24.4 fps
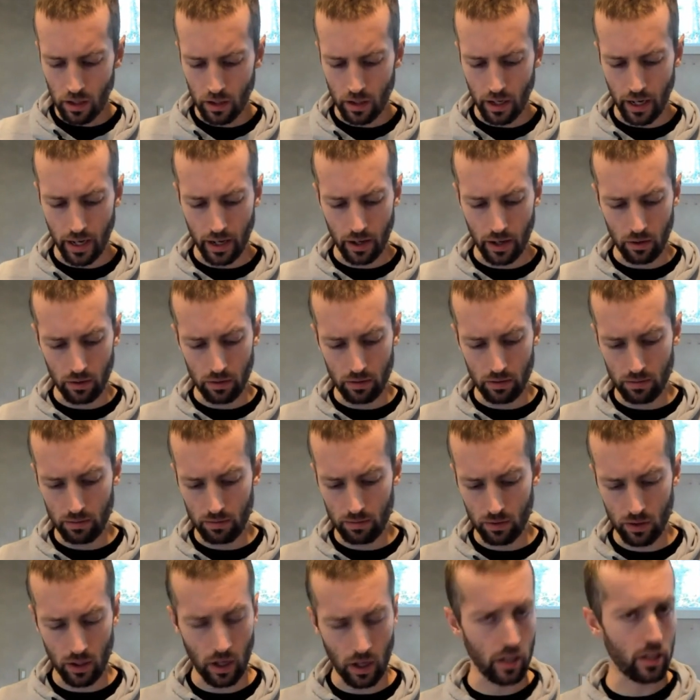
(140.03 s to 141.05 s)
Now,
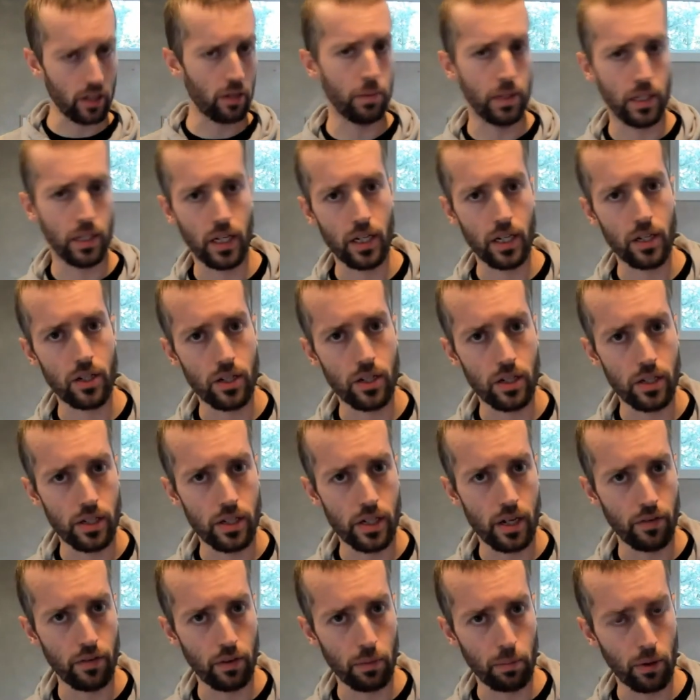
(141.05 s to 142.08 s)
documentation
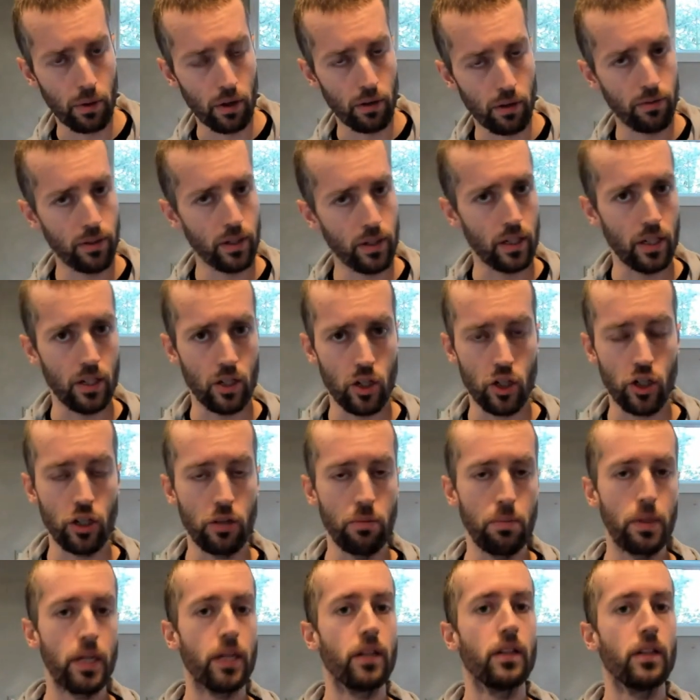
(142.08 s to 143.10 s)
is never perfect. It
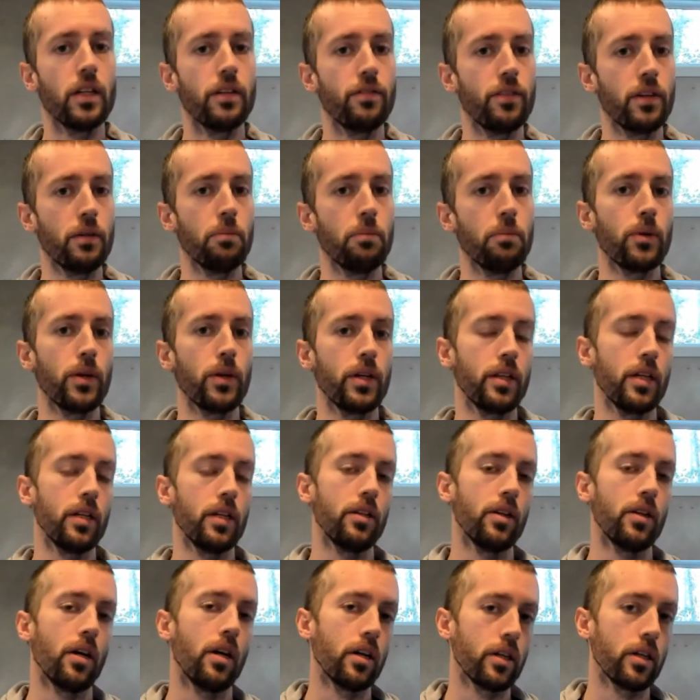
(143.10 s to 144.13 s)
should be a living,
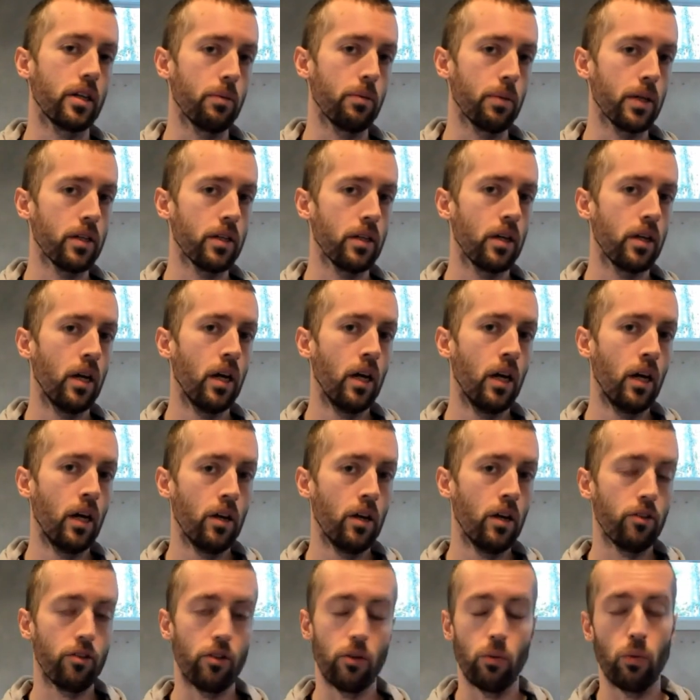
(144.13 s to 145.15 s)
breathing document.
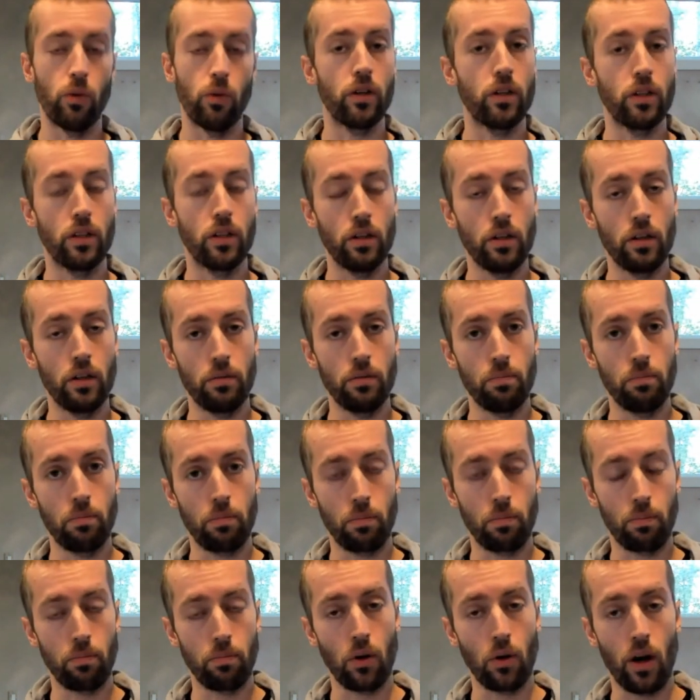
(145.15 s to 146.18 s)
So one of the
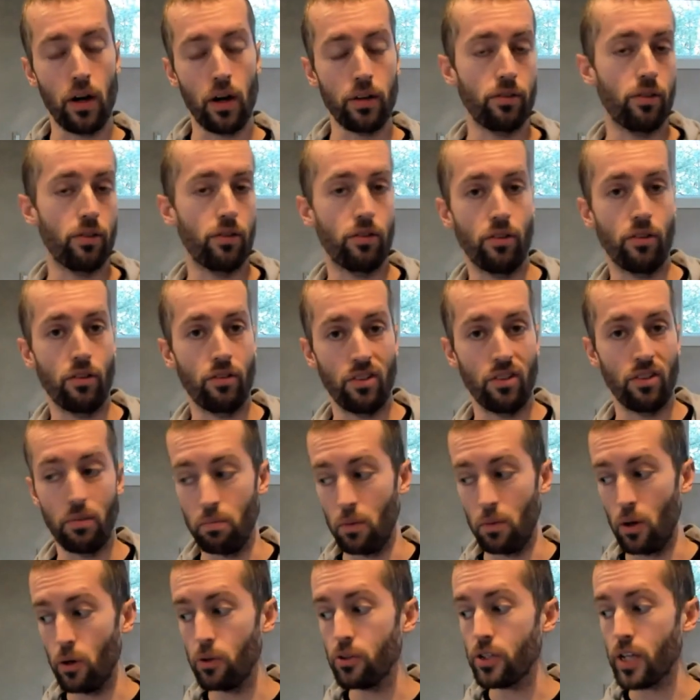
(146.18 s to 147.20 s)
processes
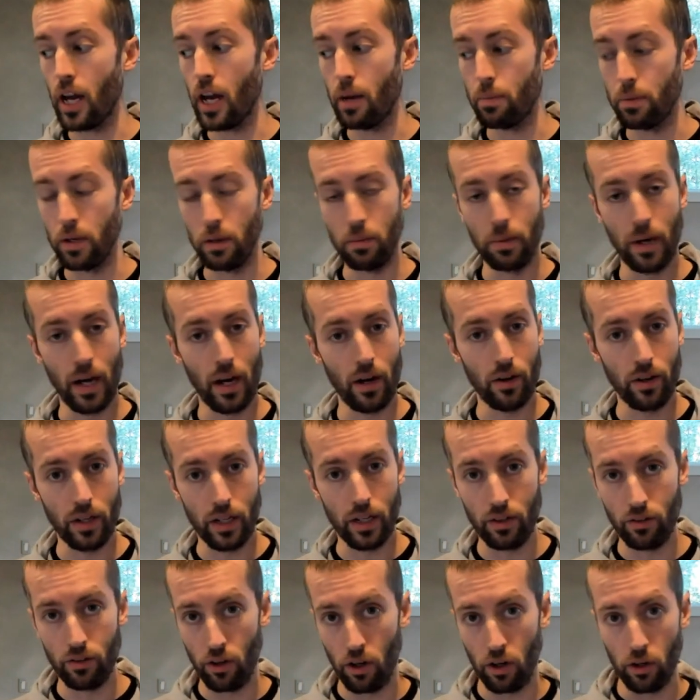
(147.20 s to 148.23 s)
I'm most happy about
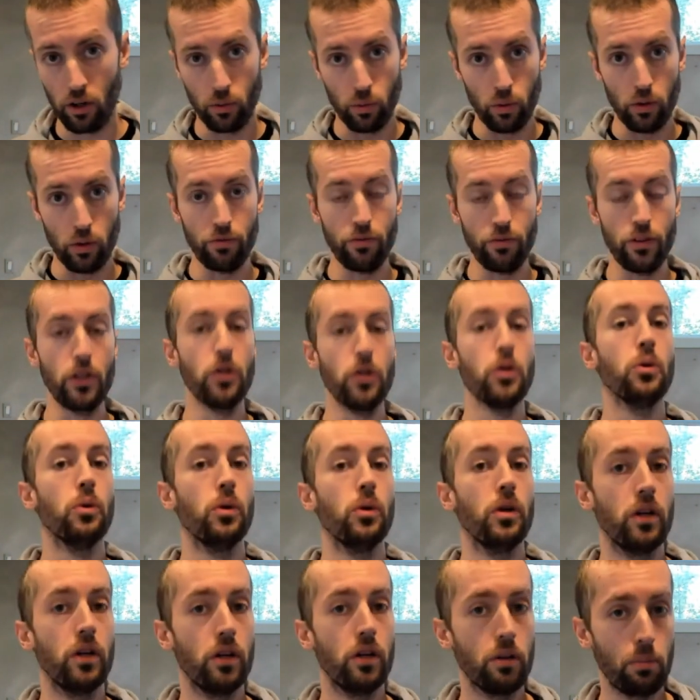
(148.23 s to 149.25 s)
is our
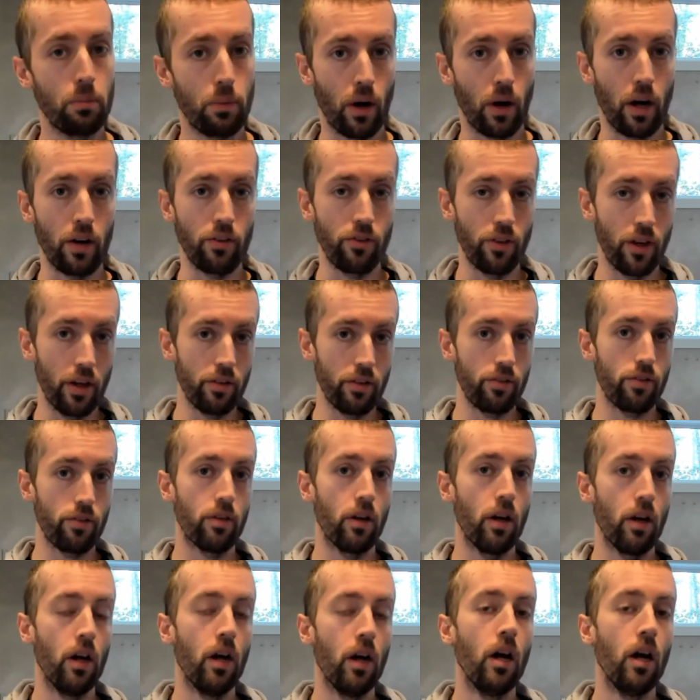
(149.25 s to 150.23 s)
review process.